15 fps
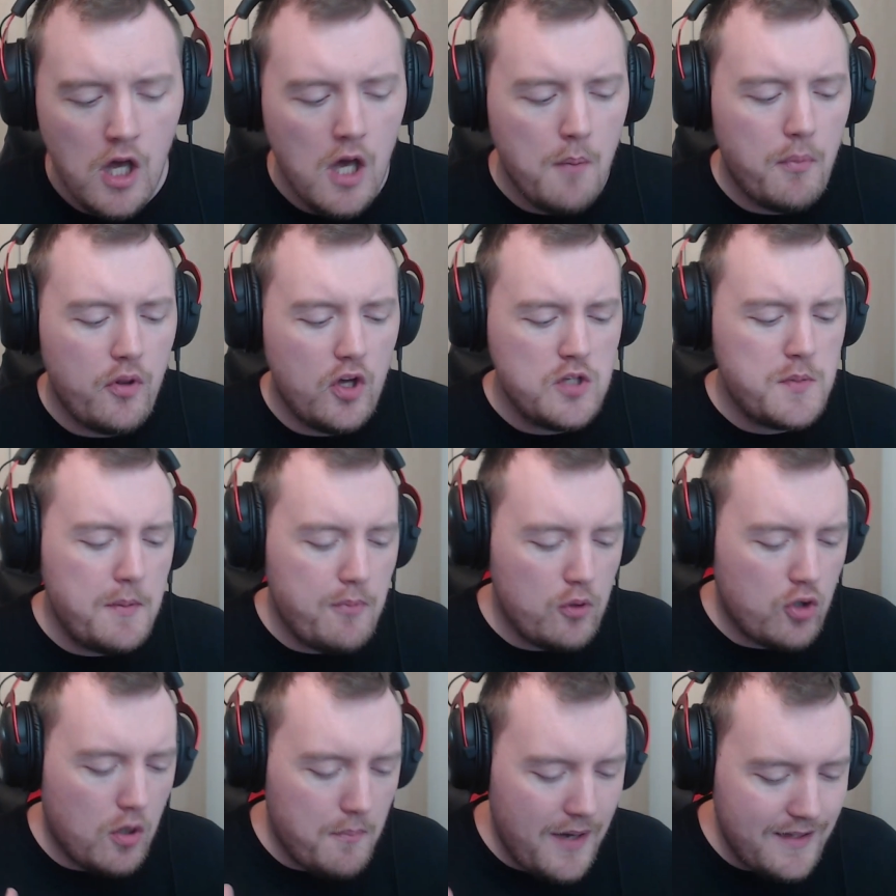But those people who
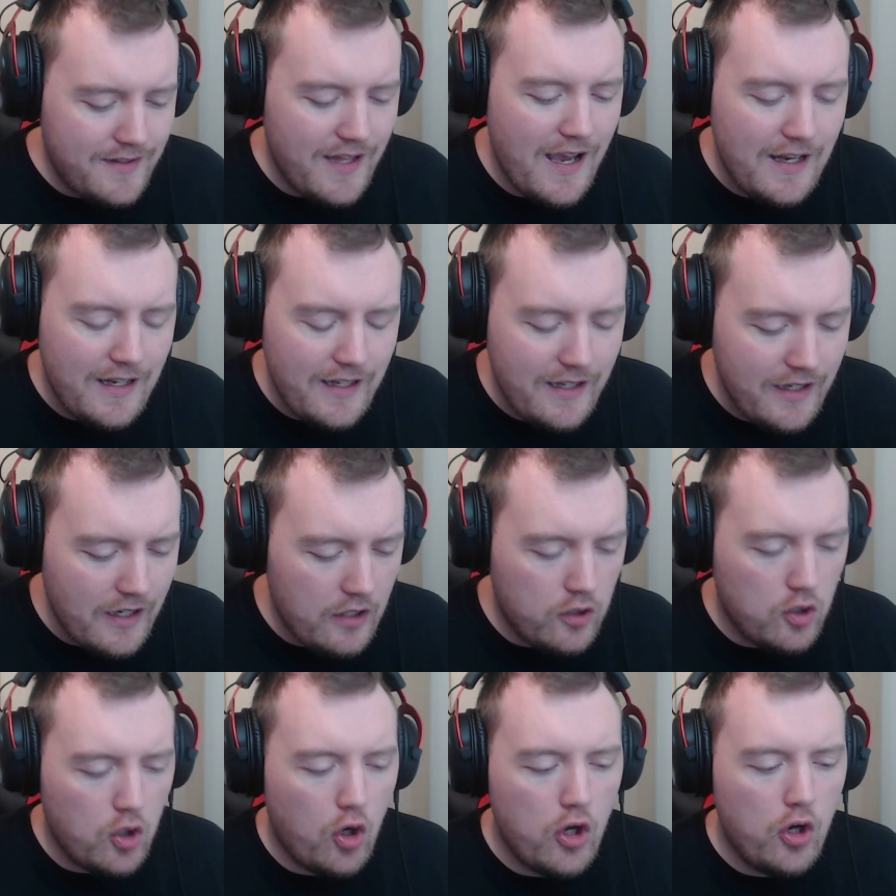come back daily
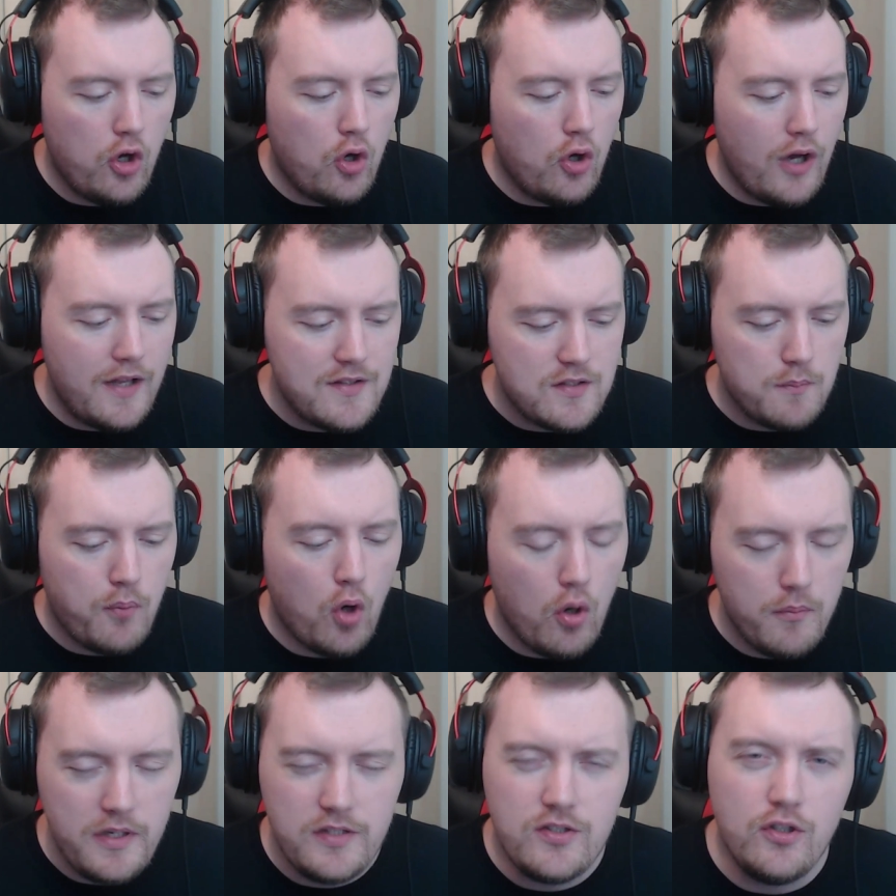and loyal and support
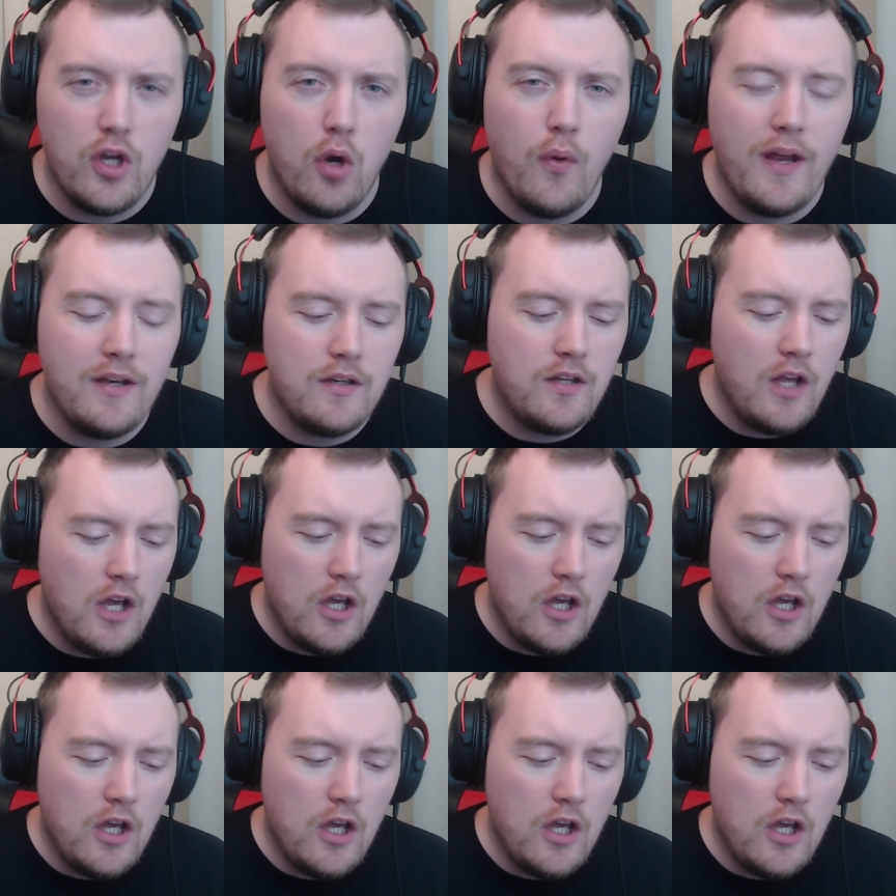me to no end,